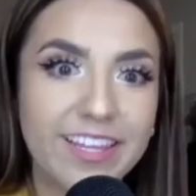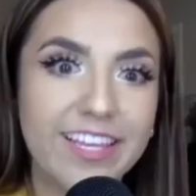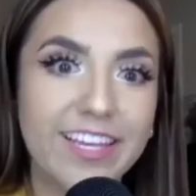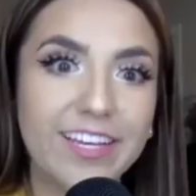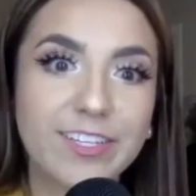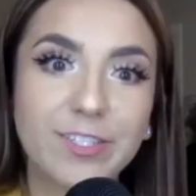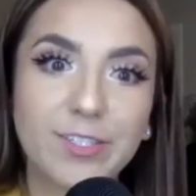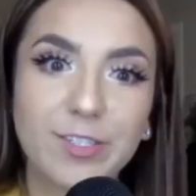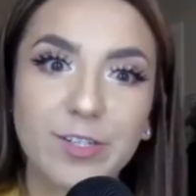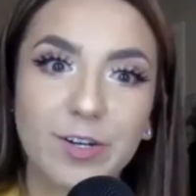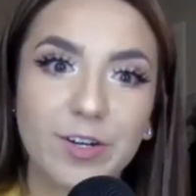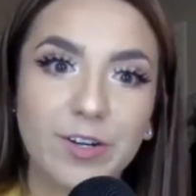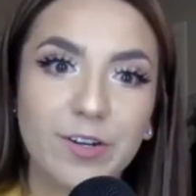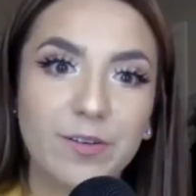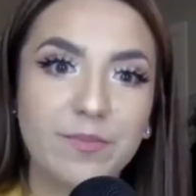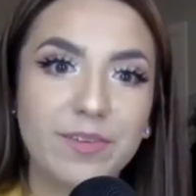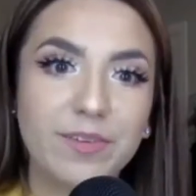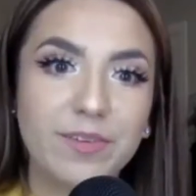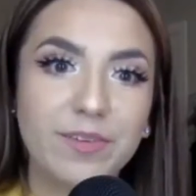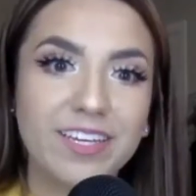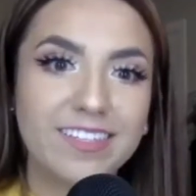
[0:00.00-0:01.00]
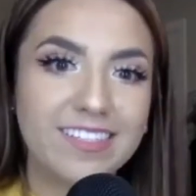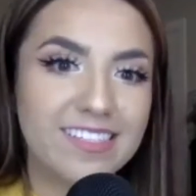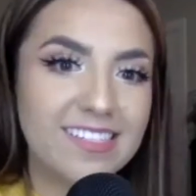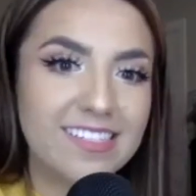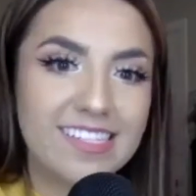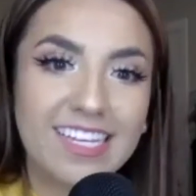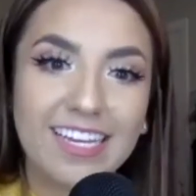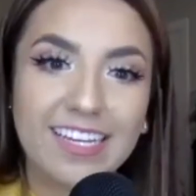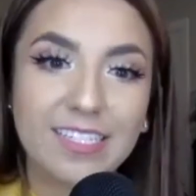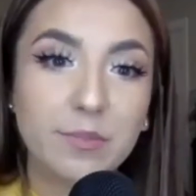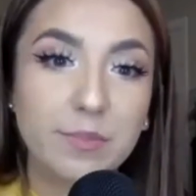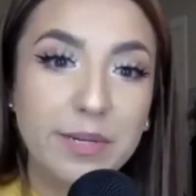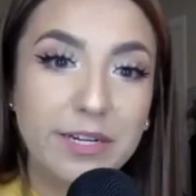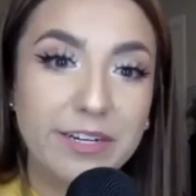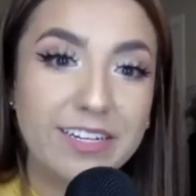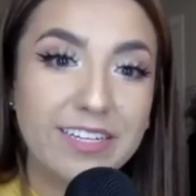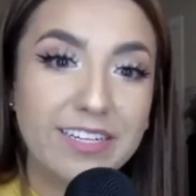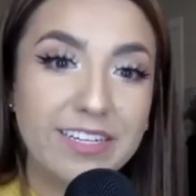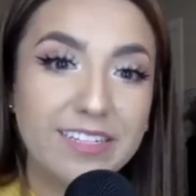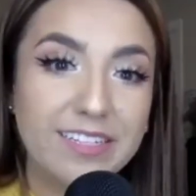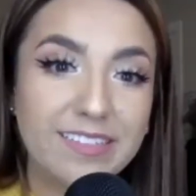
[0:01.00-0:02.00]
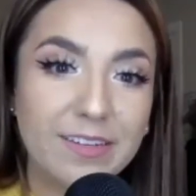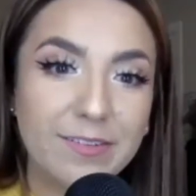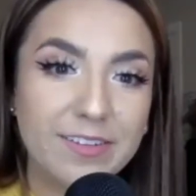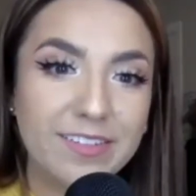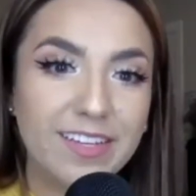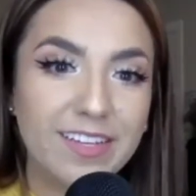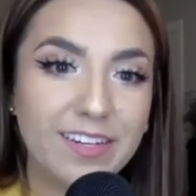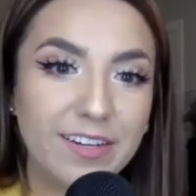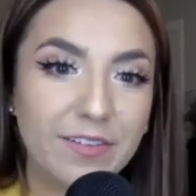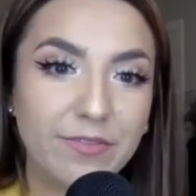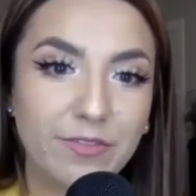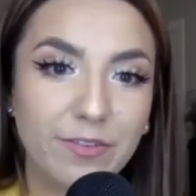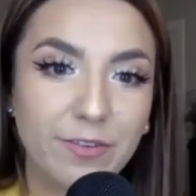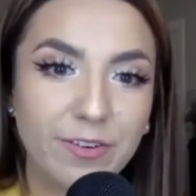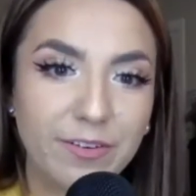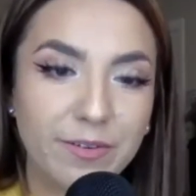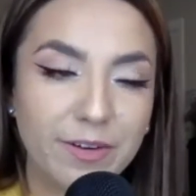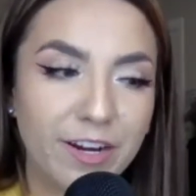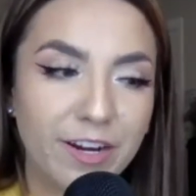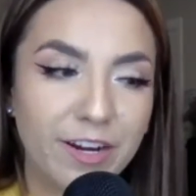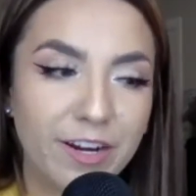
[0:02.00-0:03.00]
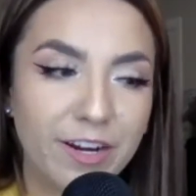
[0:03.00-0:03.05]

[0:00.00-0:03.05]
the external because this is the experience that we signed up for,